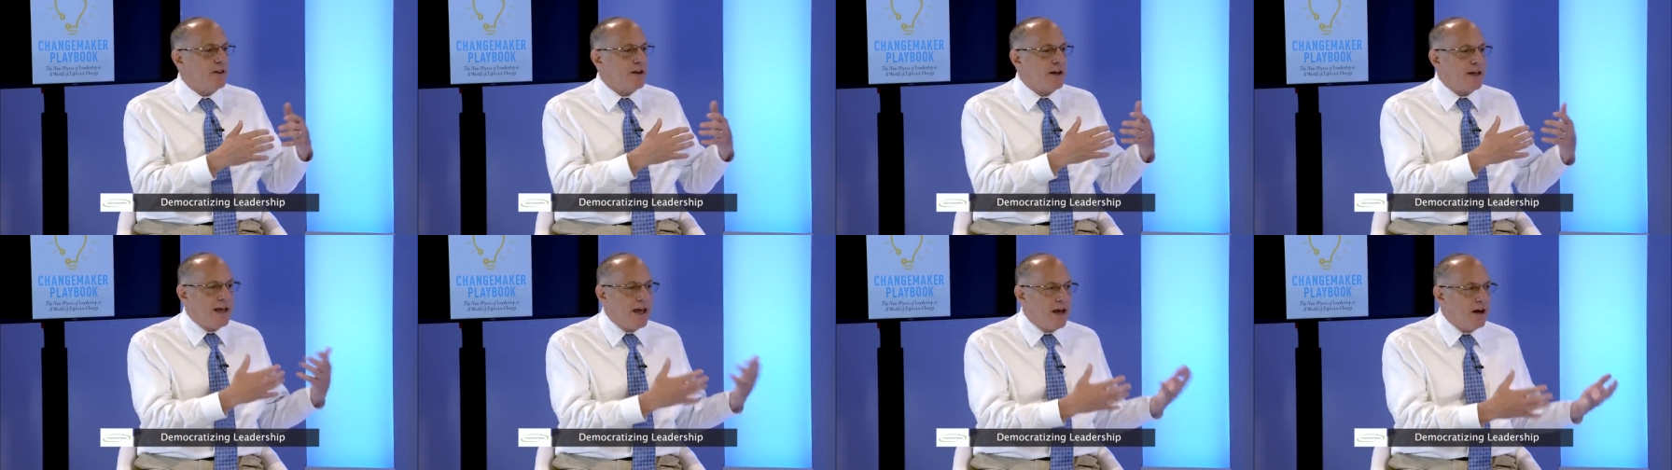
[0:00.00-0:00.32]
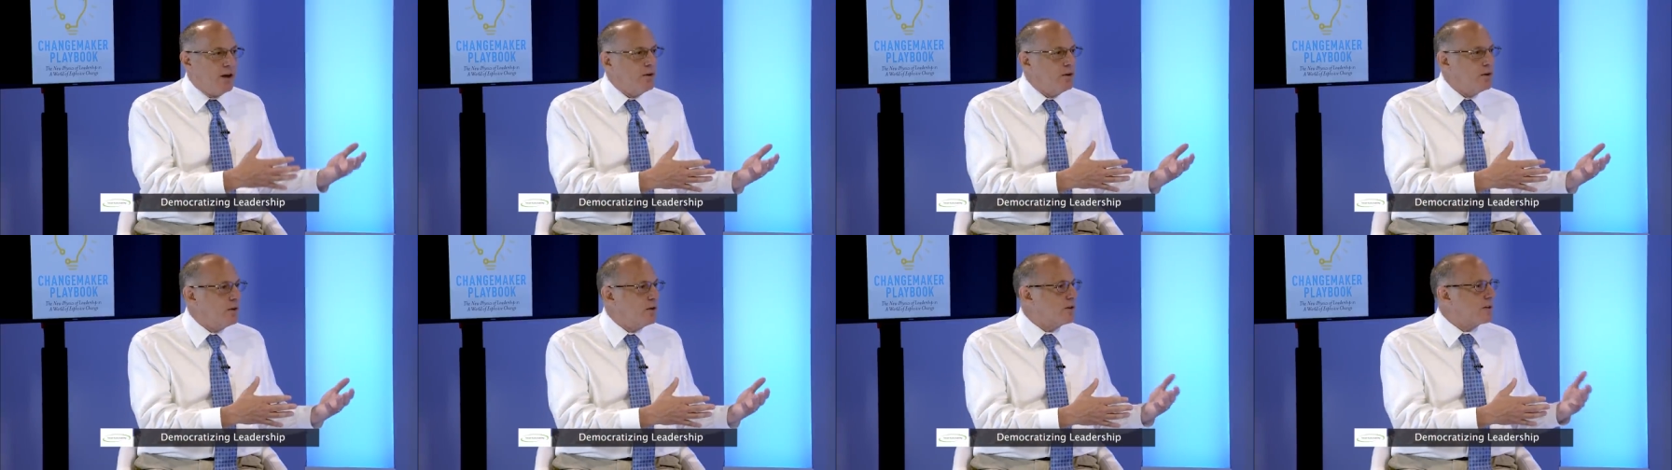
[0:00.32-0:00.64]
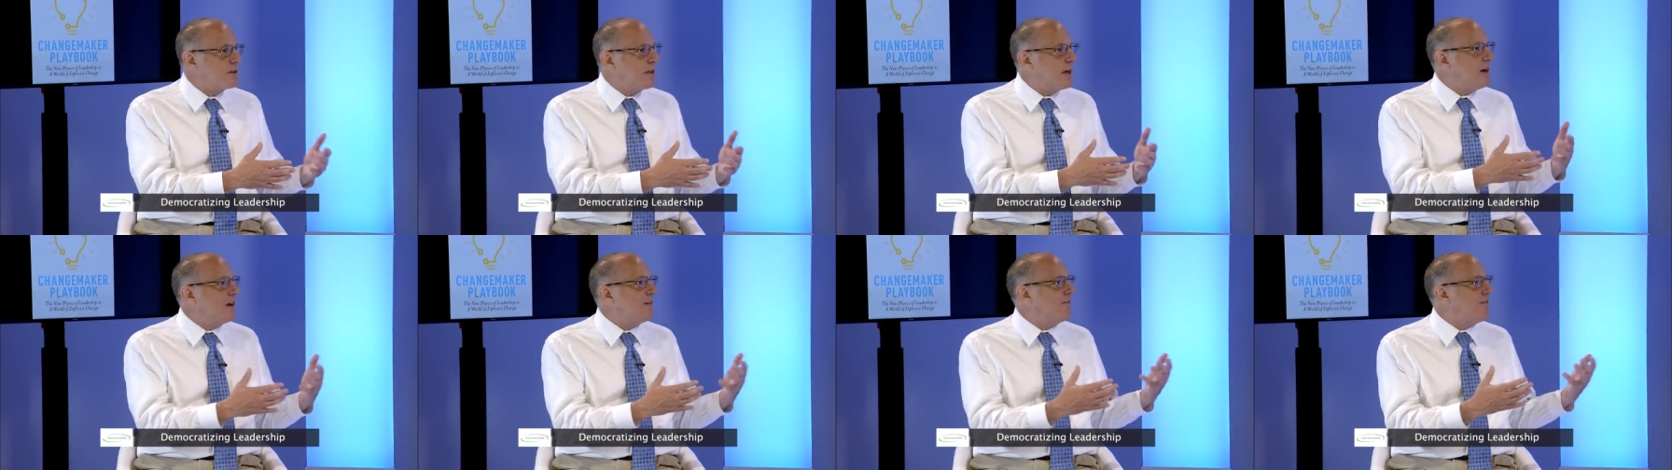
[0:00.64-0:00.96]
the
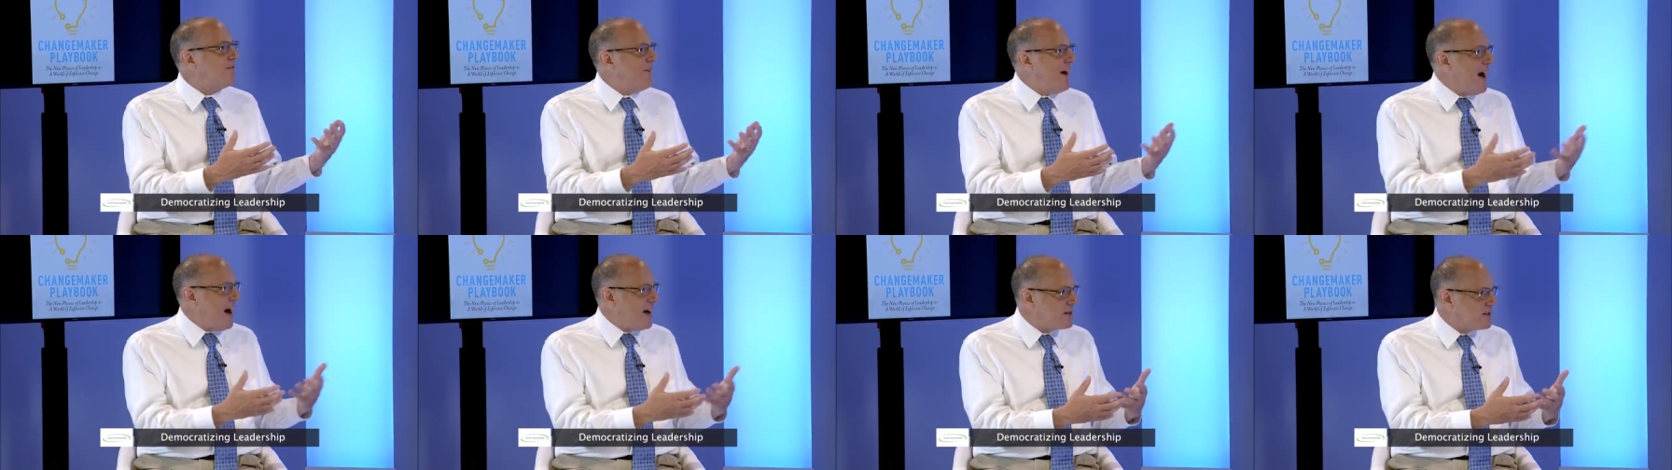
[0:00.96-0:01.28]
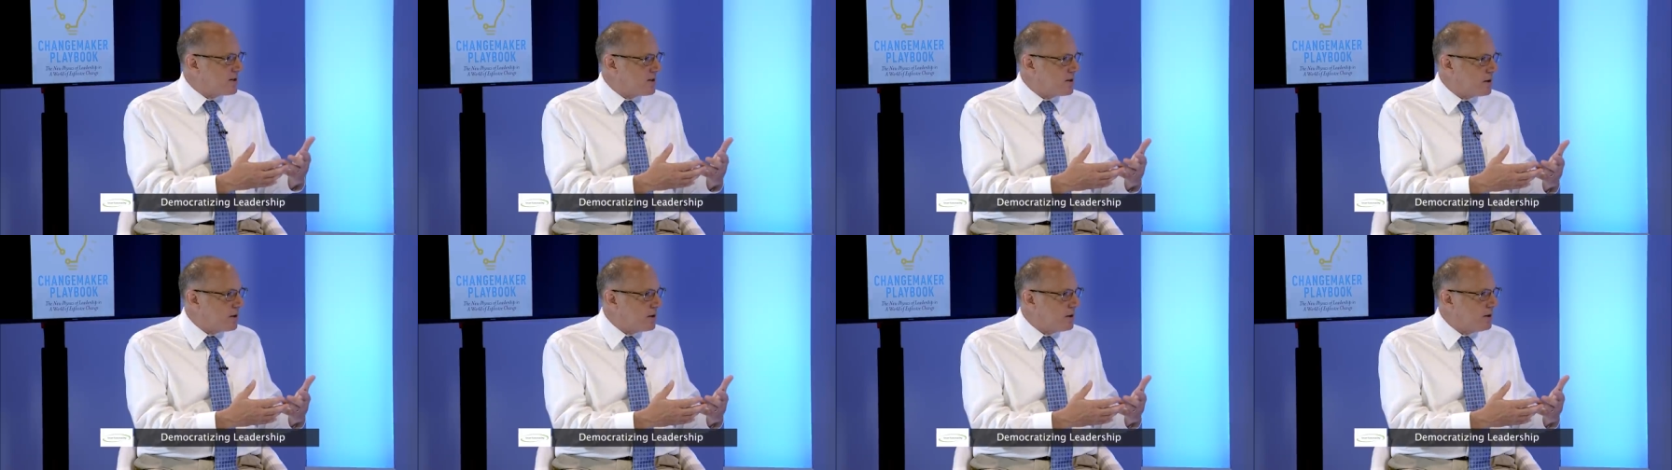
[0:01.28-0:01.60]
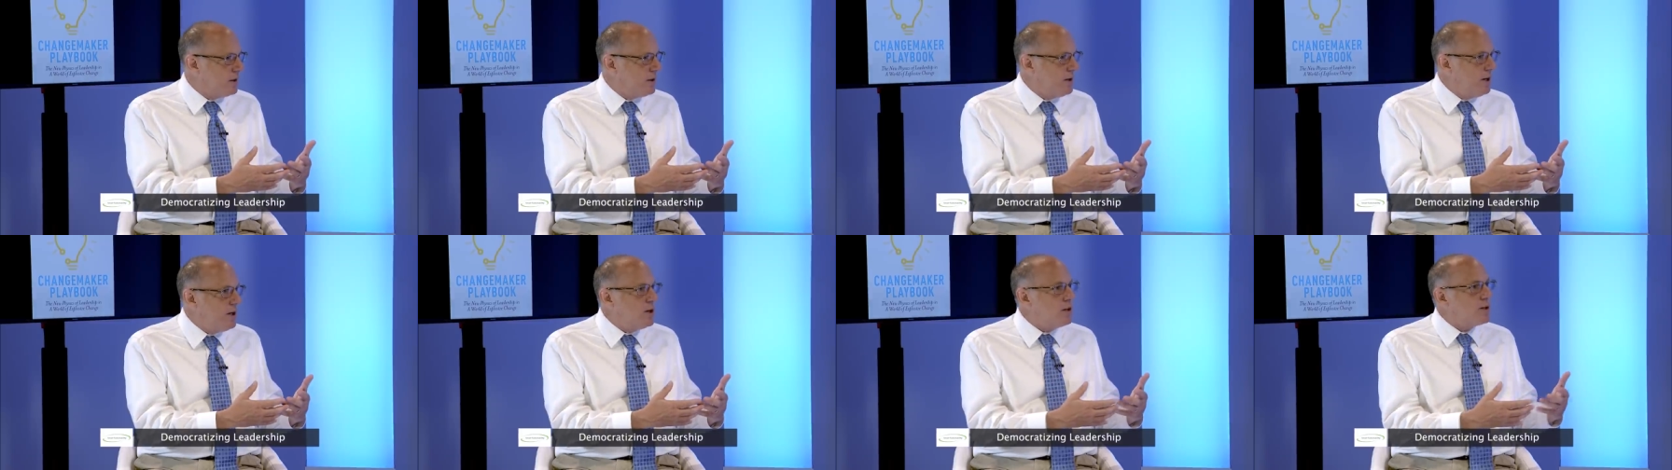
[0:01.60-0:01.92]
calendars getting
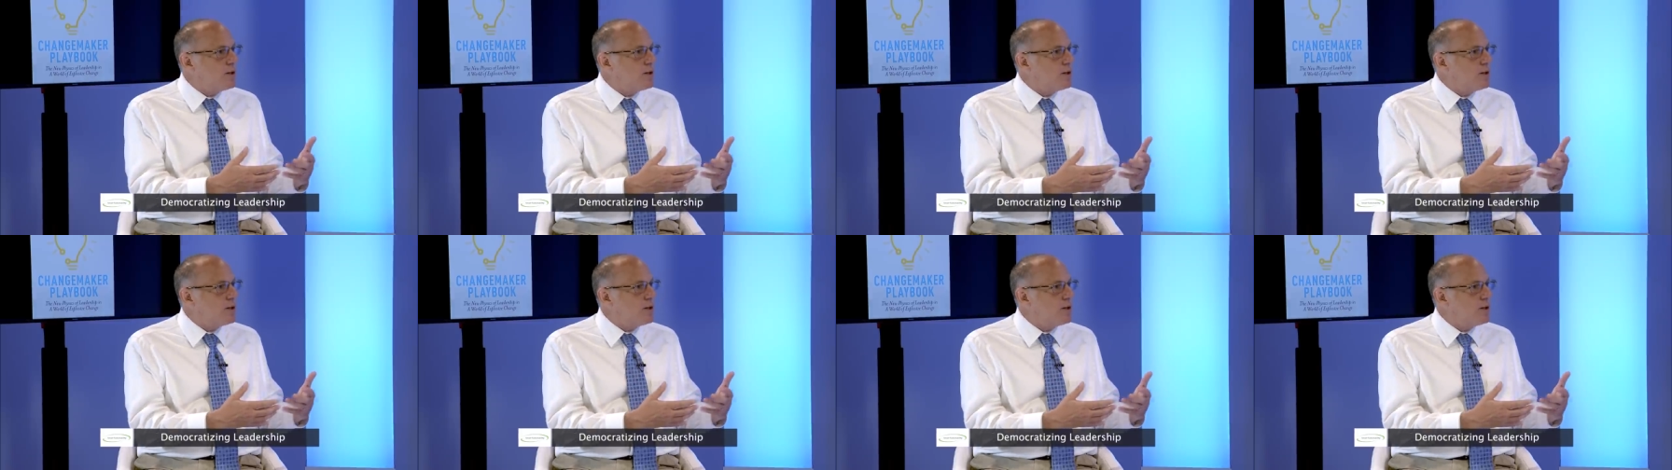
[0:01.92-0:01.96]
faster.